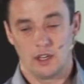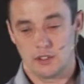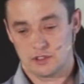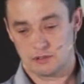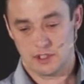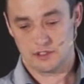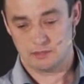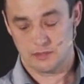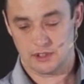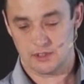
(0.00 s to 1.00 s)
I used to write
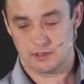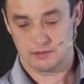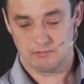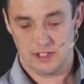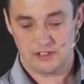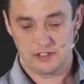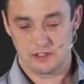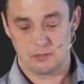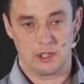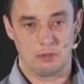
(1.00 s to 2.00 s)
some nice
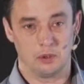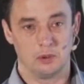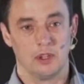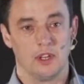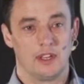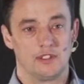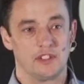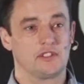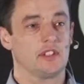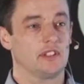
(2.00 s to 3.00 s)
letters to people
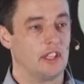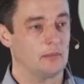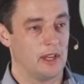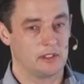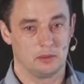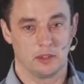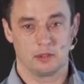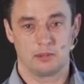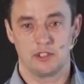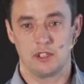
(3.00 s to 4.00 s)
insisting they get back to
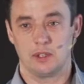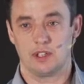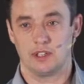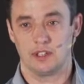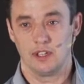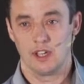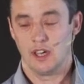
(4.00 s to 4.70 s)
work pretty quickly.